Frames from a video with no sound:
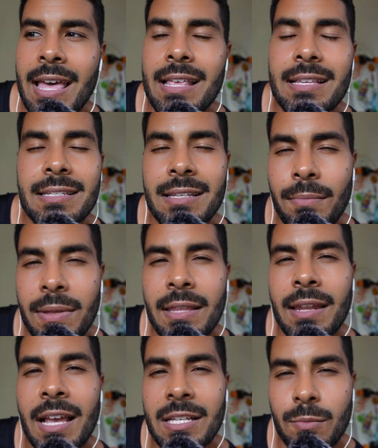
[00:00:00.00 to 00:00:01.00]
summit
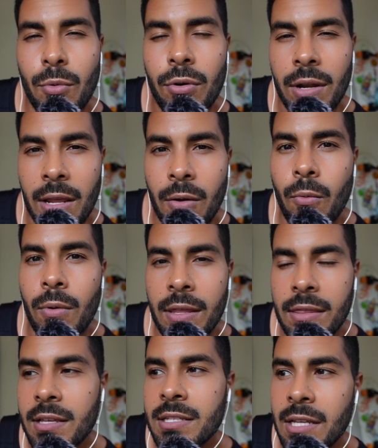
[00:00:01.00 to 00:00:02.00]
the next morning
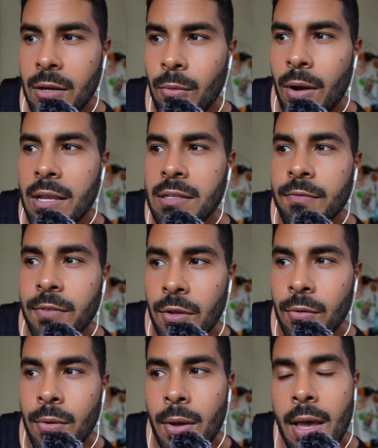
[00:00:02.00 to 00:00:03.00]
with a sunrise
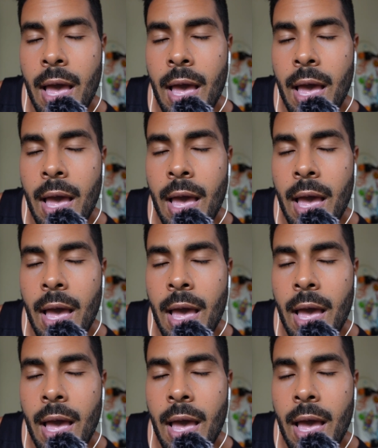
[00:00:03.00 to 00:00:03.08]
view.